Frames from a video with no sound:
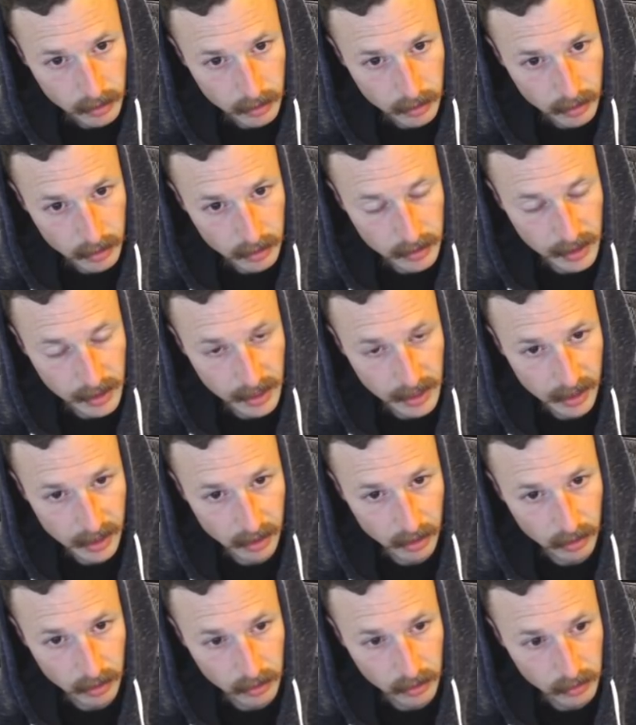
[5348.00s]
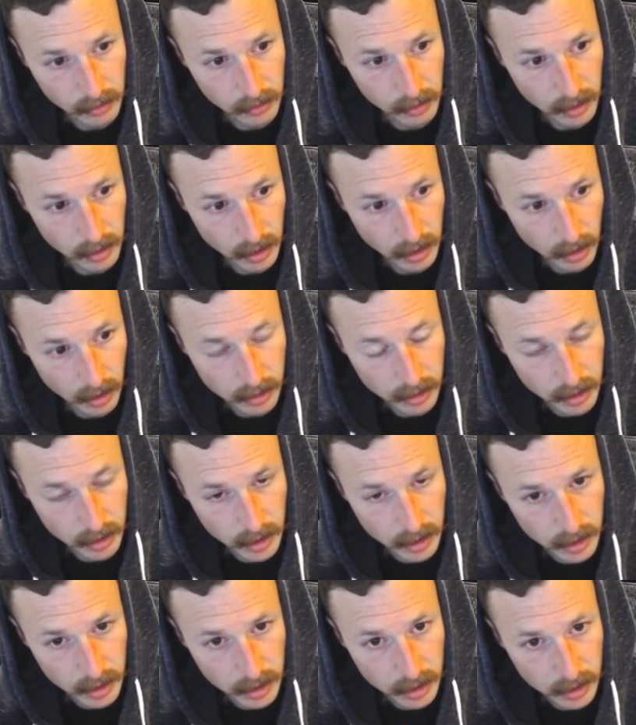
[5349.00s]
And then I go
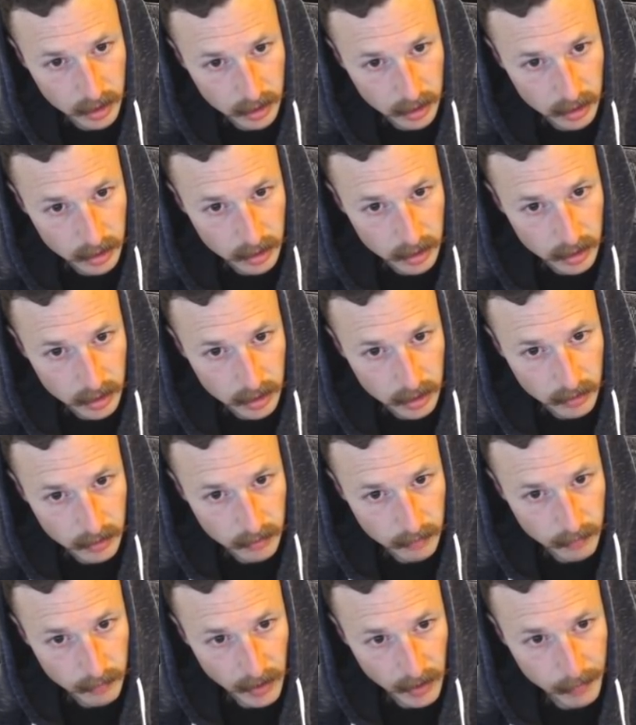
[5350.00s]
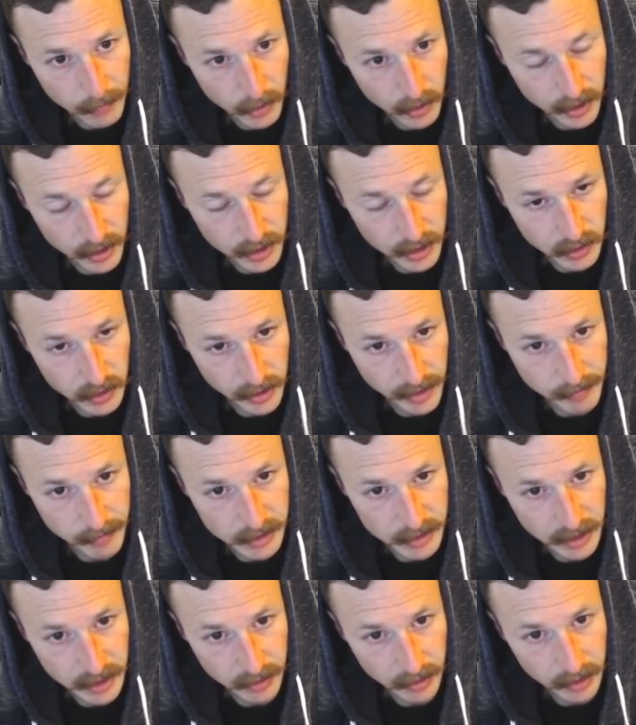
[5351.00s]
Hunger my Burning Tree
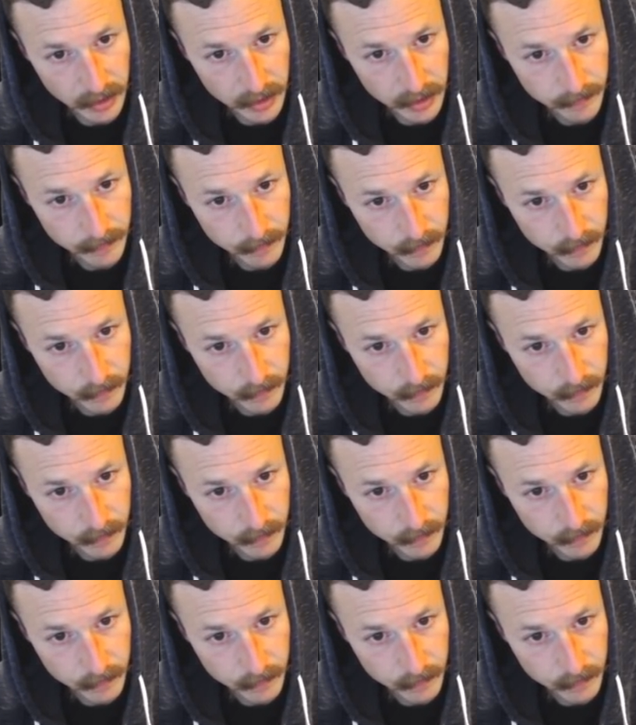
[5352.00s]
Emissary,